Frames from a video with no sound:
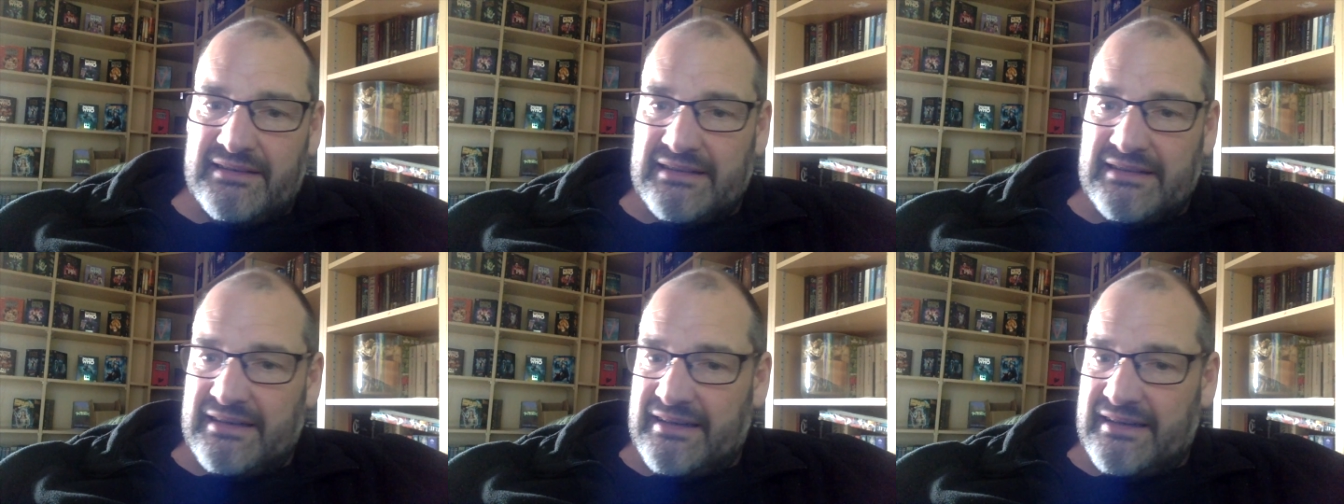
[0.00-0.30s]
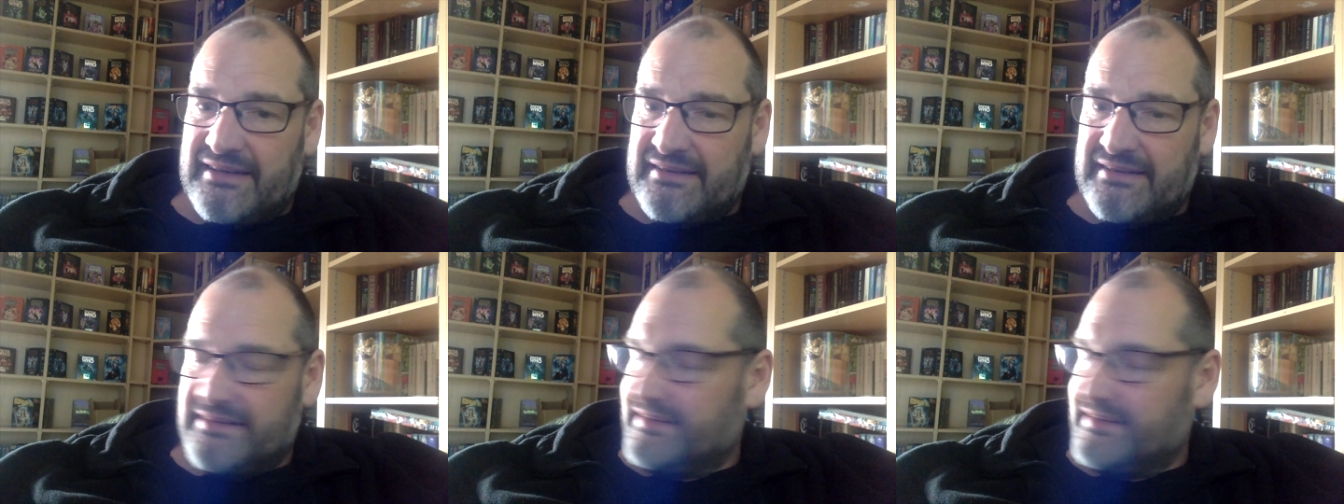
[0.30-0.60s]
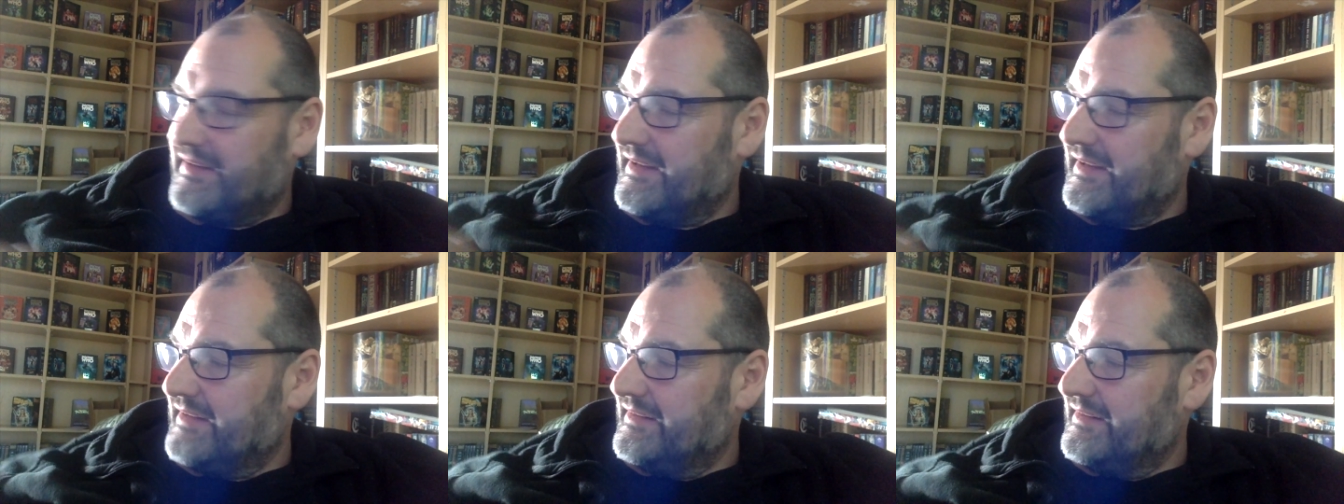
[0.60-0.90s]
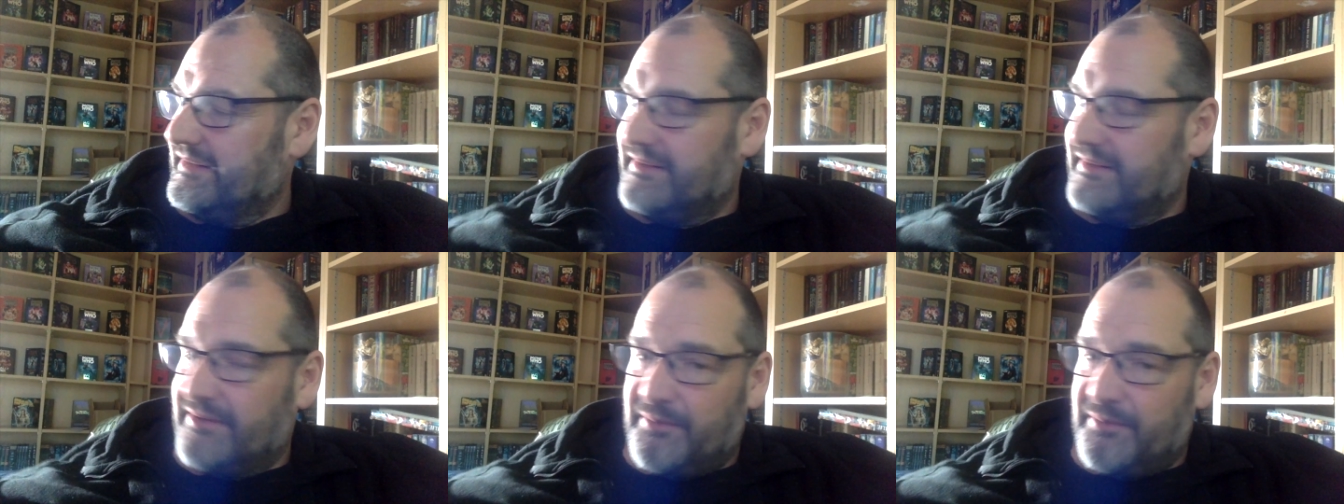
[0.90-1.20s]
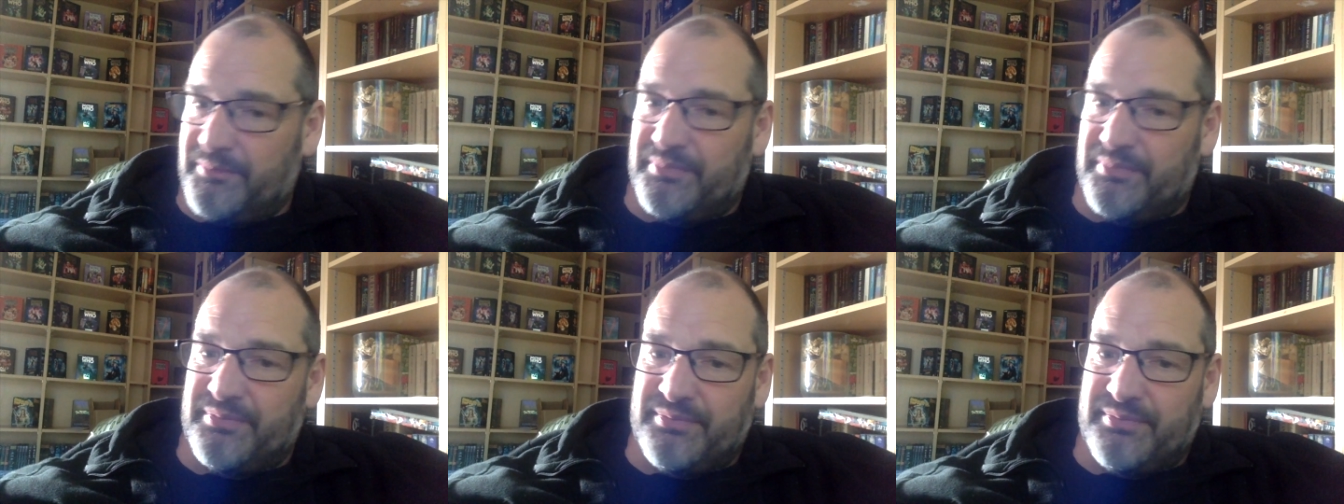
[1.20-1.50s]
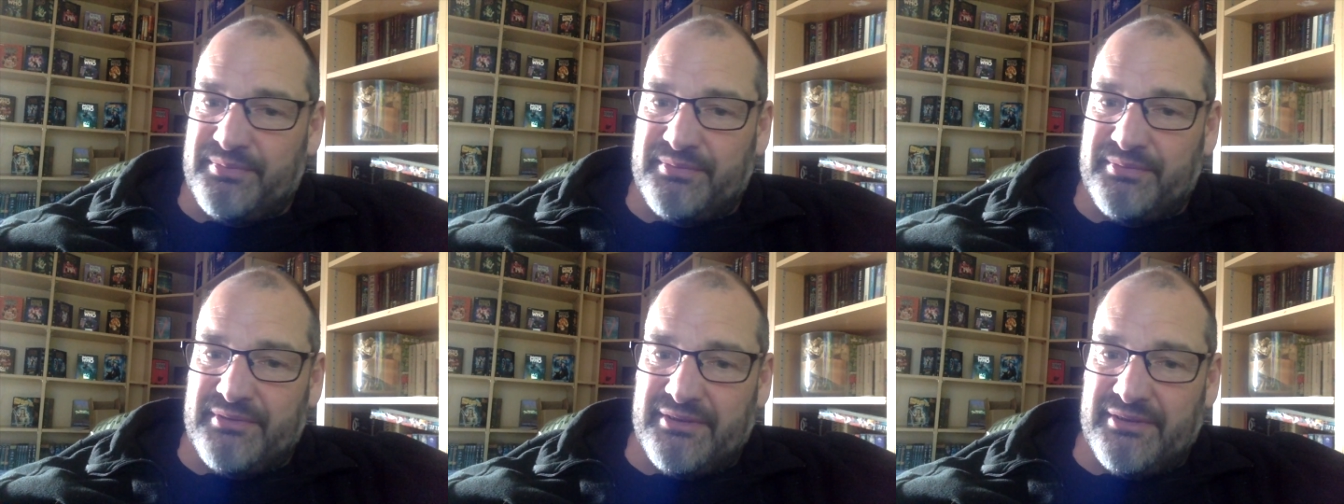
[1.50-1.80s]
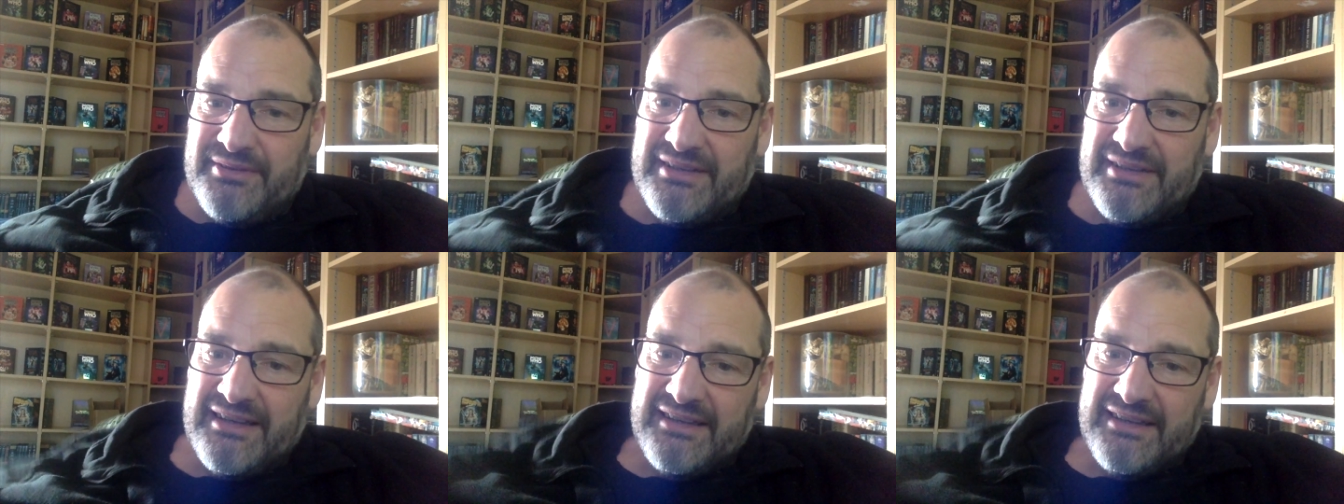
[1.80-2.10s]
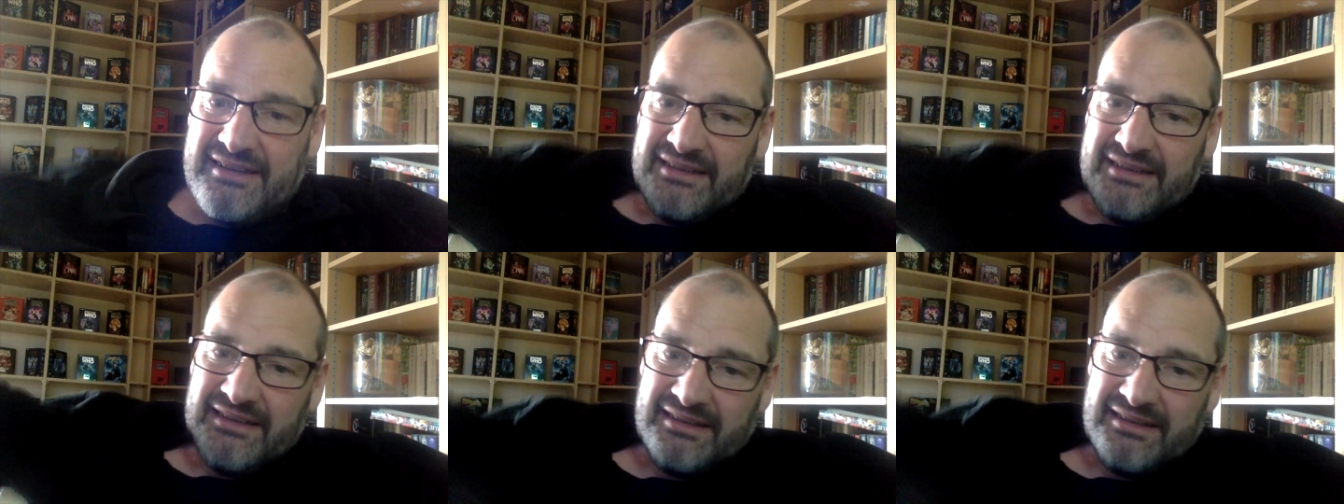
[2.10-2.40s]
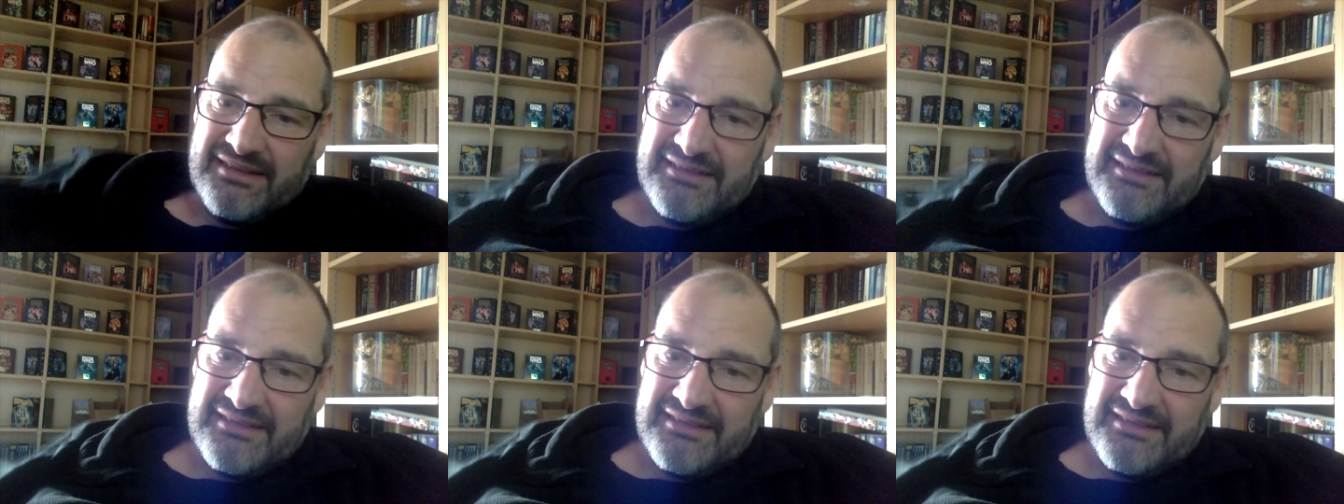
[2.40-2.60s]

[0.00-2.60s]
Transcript: I ended up today